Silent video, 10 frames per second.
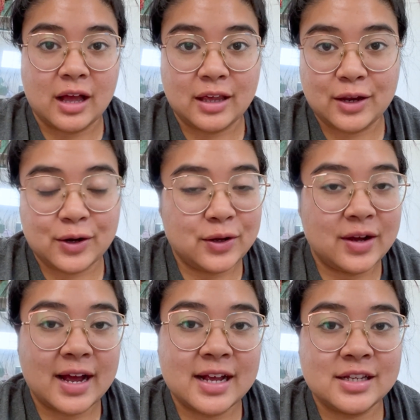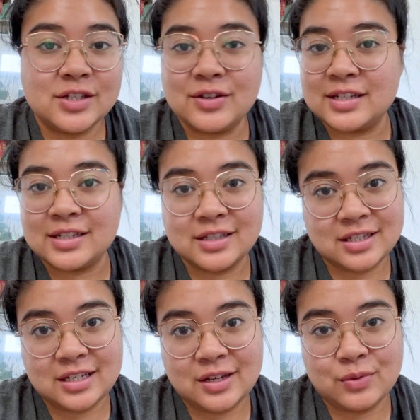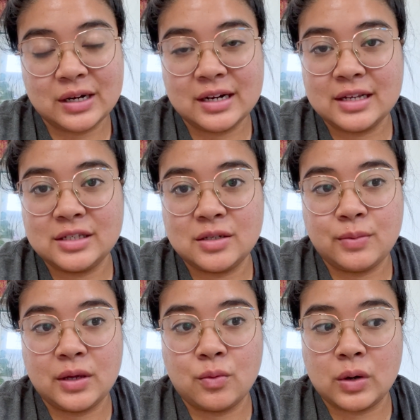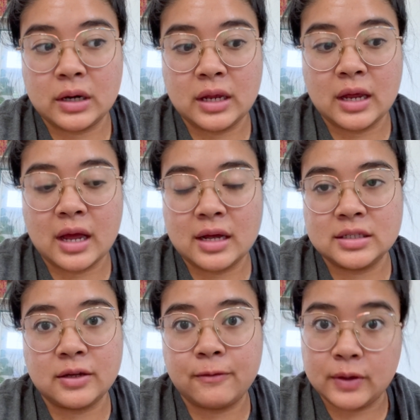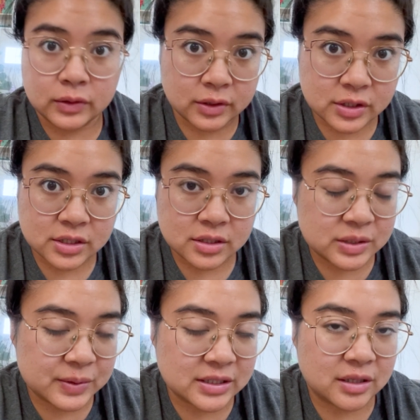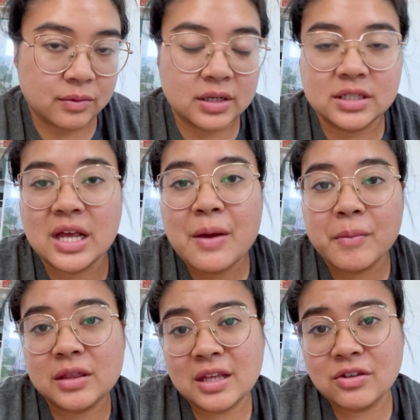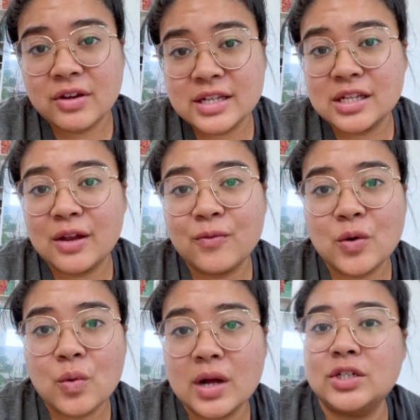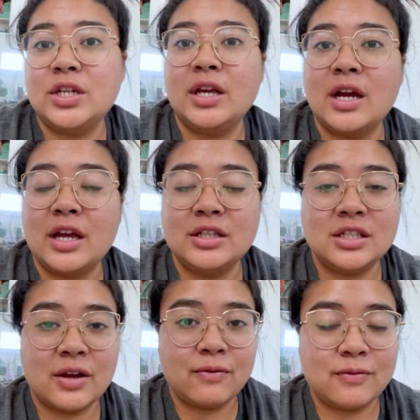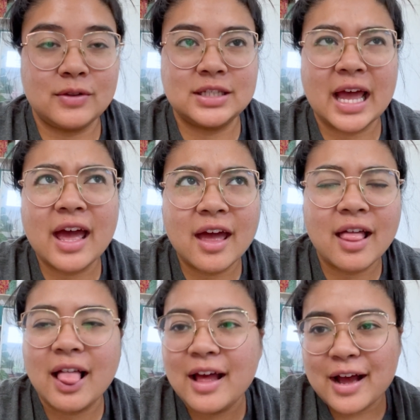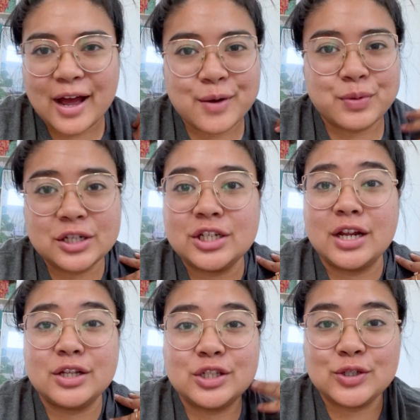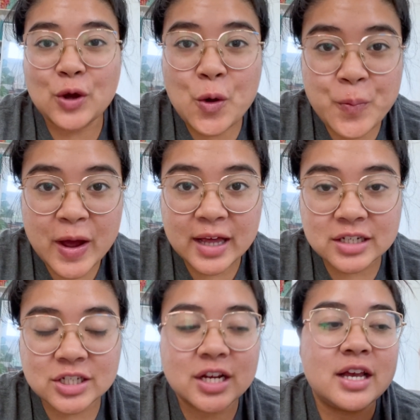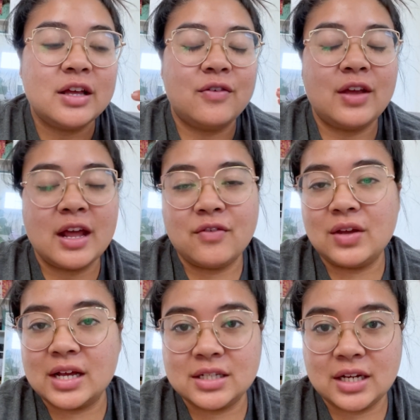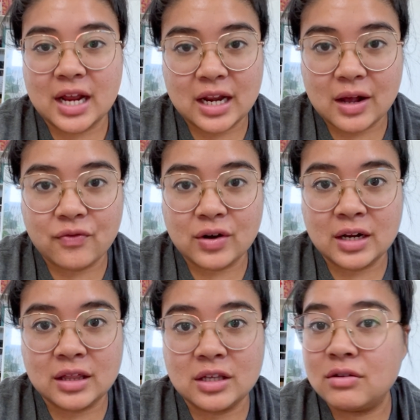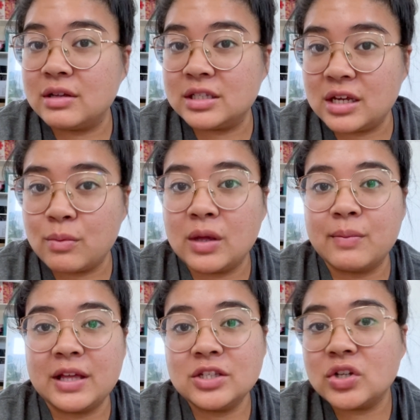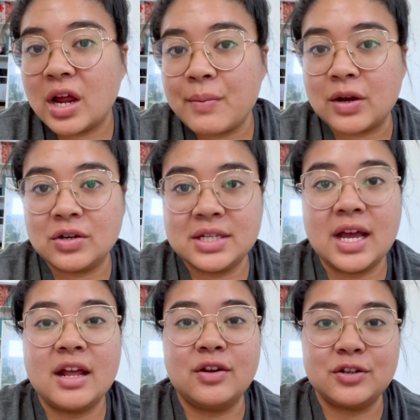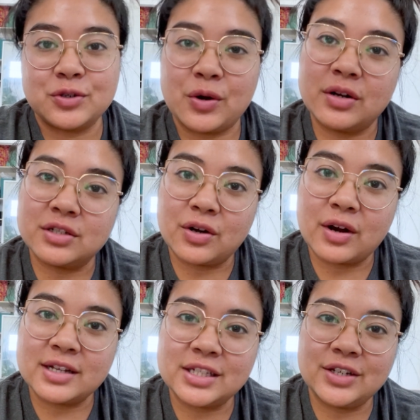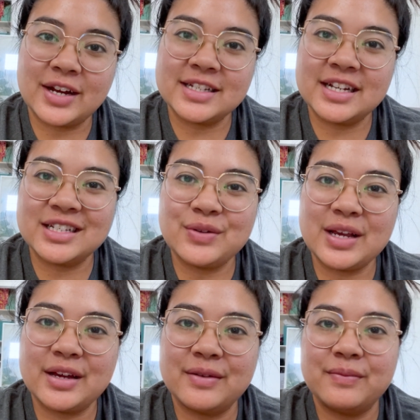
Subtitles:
here, you guys can see what it is to be working as a field nurse. It's basically what it is. But thank you guys again for watching. I appreciate it so much. Again, if you guys need any help for anything, you can DM me on my Instagram at crazy___. I'll see you guys next week.